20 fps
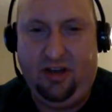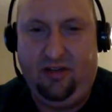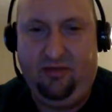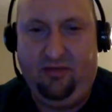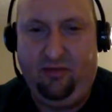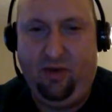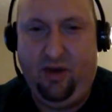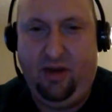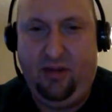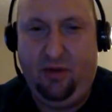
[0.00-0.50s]
a
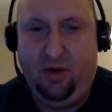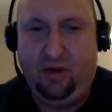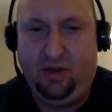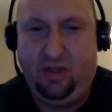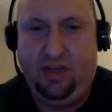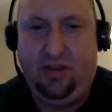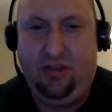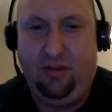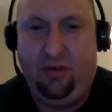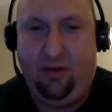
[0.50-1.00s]
free
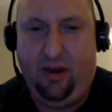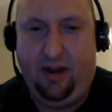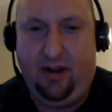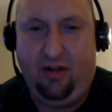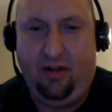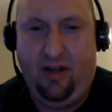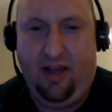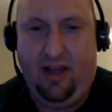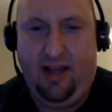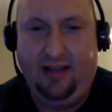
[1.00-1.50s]
machine learning
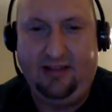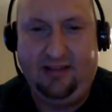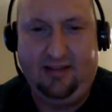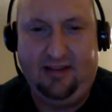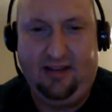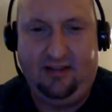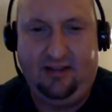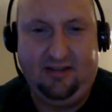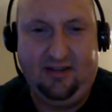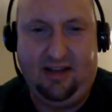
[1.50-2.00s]
class,
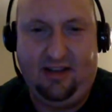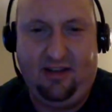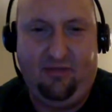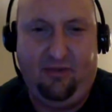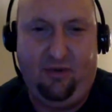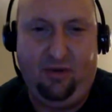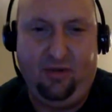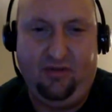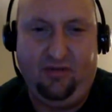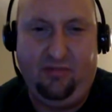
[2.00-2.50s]
and it's like the
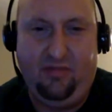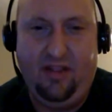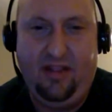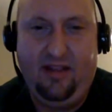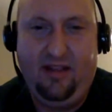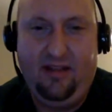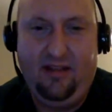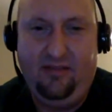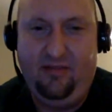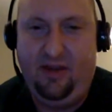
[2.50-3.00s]
first
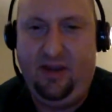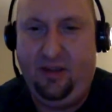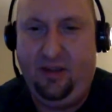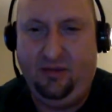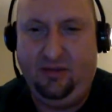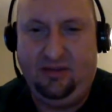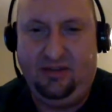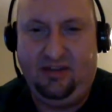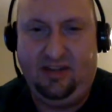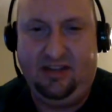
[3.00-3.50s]
video
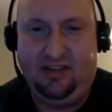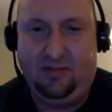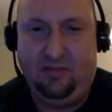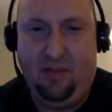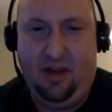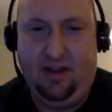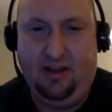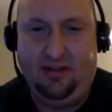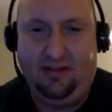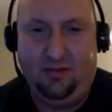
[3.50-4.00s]
is 6
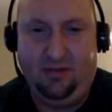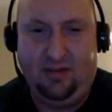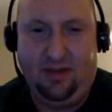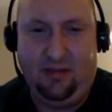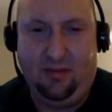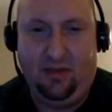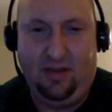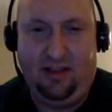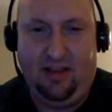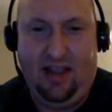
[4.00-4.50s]
minutes or
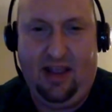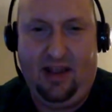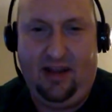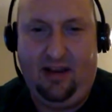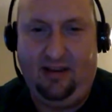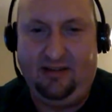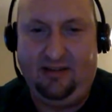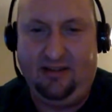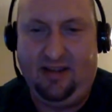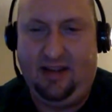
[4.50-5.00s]
something like that,
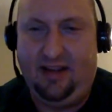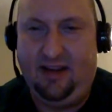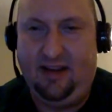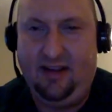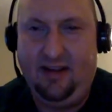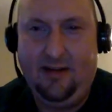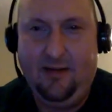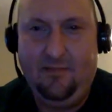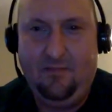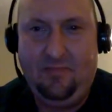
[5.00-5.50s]
and it's like
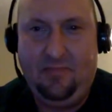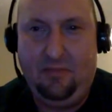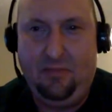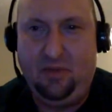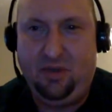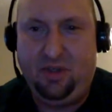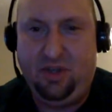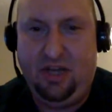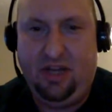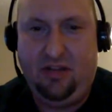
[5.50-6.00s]

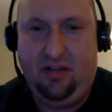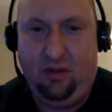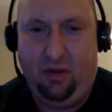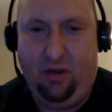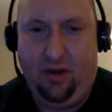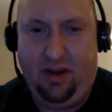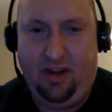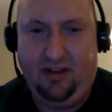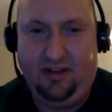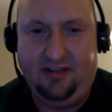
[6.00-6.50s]
machine
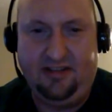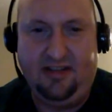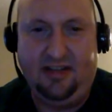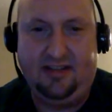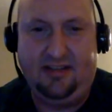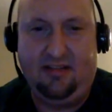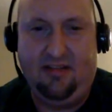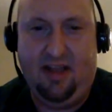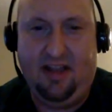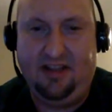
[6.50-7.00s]
learning in
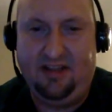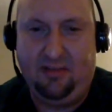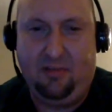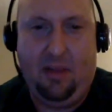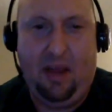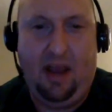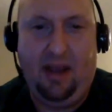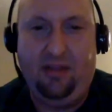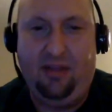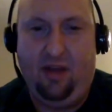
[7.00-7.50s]
6 lines of
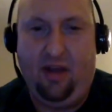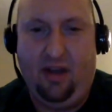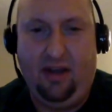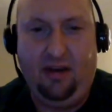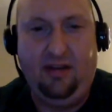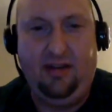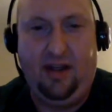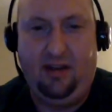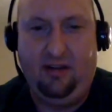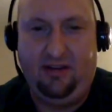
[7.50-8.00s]
Python,
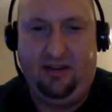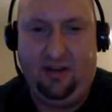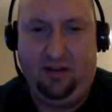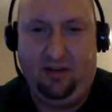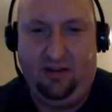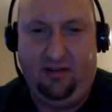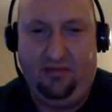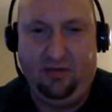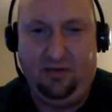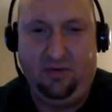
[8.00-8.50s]
how to tell
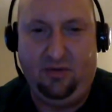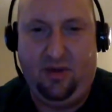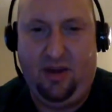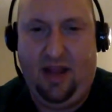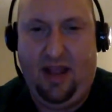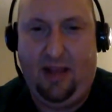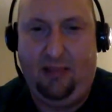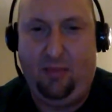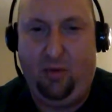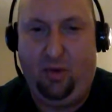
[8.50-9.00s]
the difference between
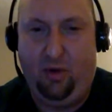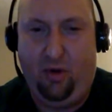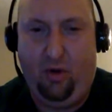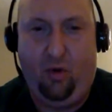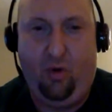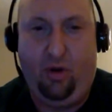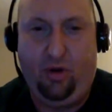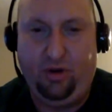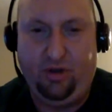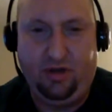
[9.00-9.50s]
an apple and an
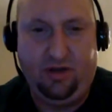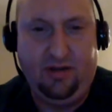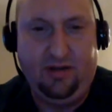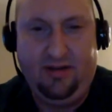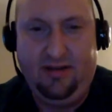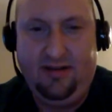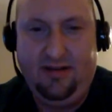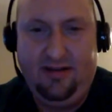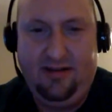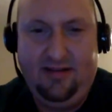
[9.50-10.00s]
orange.
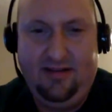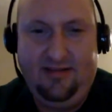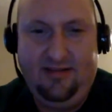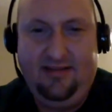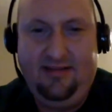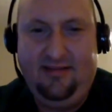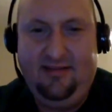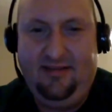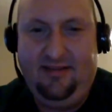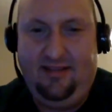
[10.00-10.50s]

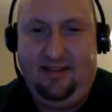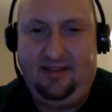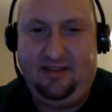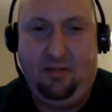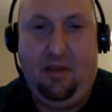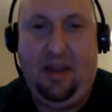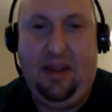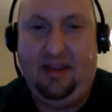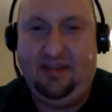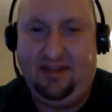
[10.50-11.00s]
It's
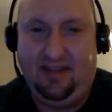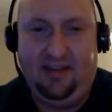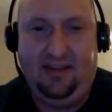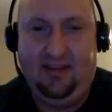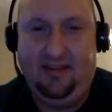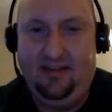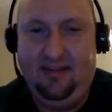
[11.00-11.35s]
amazing.